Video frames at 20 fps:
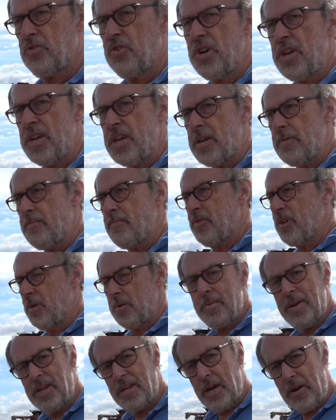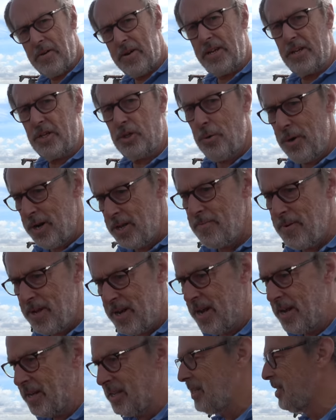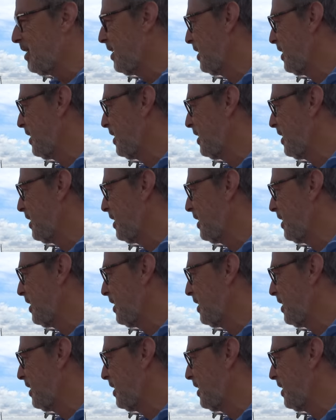three, so we'll be going 20 minutes.